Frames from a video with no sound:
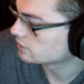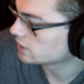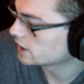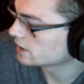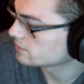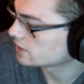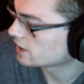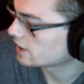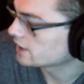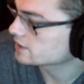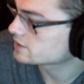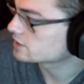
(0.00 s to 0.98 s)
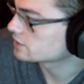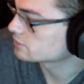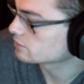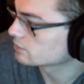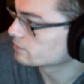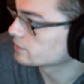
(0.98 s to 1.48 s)
lambda x, because
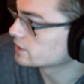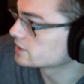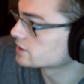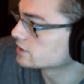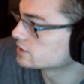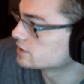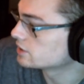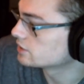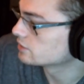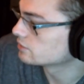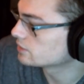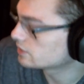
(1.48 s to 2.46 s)
we're replacing dq with